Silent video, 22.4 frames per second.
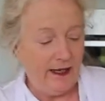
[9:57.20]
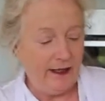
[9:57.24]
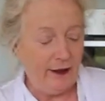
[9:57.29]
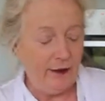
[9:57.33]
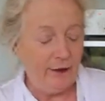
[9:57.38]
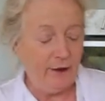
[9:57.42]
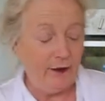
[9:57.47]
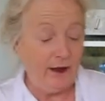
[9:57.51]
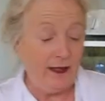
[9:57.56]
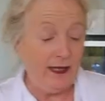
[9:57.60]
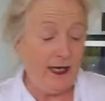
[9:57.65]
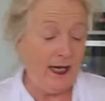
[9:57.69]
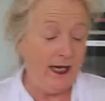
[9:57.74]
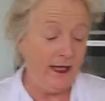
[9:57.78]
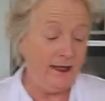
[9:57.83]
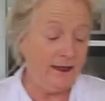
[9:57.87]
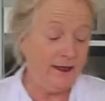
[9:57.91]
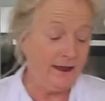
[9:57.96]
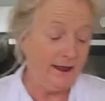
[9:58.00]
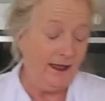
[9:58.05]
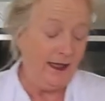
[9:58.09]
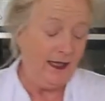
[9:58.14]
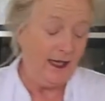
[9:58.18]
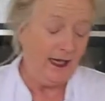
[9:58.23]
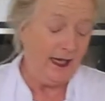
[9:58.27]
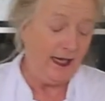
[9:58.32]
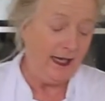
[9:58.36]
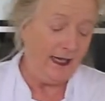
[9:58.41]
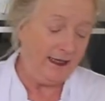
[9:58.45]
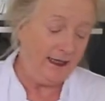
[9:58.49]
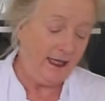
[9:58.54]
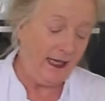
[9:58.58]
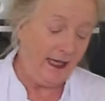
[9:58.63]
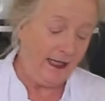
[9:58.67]
you can add
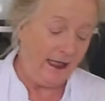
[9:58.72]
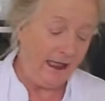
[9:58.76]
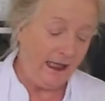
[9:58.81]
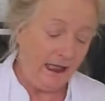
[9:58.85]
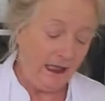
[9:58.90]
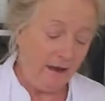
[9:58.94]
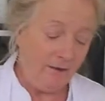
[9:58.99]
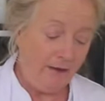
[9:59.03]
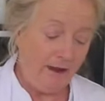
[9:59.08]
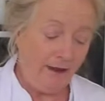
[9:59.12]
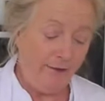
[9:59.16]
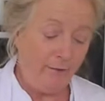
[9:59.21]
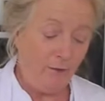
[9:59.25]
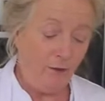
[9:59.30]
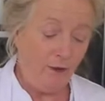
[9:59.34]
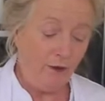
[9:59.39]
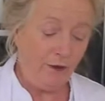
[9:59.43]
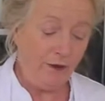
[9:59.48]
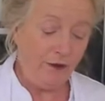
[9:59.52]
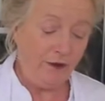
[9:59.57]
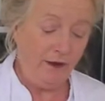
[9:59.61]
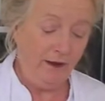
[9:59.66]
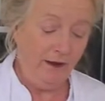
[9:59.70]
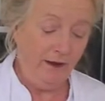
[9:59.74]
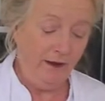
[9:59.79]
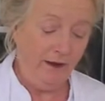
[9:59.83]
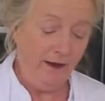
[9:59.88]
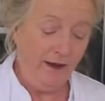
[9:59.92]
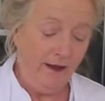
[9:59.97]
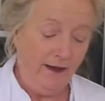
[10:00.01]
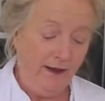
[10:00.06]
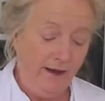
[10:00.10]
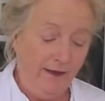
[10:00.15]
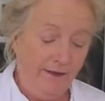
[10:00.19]
a tiny little bit of water.
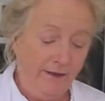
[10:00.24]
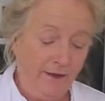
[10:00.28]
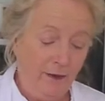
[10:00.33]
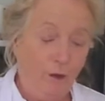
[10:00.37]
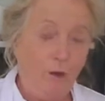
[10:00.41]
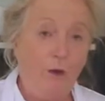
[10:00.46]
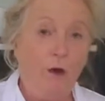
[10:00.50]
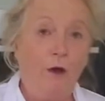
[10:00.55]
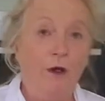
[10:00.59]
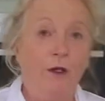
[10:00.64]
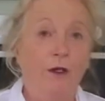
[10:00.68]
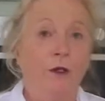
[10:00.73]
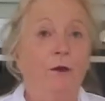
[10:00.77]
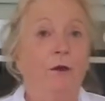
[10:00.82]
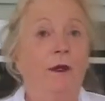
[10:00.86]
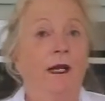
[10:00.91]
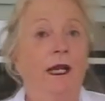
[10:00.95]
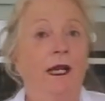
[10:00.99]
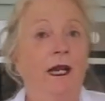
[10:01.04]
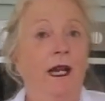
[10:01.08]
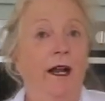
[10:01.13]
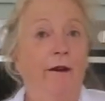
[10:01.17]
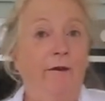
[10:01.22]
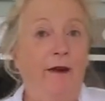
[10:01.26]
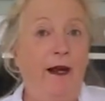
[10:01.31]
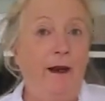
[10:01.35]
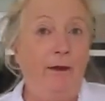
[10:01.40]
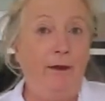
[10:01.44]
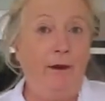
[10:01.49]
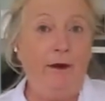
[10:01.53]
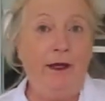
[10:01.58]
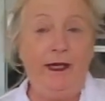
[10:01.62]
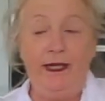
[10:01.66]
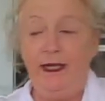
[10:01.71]
The water will
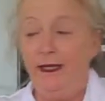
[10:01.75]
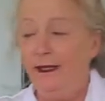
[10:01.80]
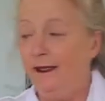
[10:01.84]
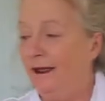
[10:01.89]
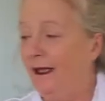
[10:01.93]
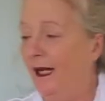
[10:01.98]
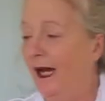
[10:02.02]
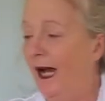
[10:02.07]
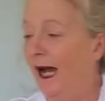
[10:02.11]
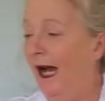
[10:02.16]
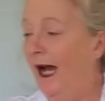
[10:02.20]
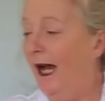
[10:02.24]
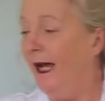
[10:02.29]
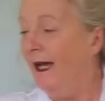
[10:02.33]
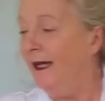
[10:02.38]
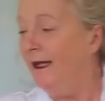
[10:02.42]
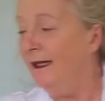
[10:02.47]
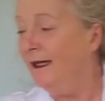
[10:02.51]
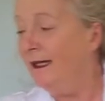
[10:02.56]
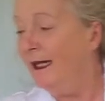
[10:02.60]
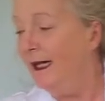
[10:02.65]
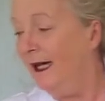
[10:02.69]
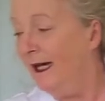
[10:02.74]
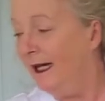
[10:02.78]
evaporate, and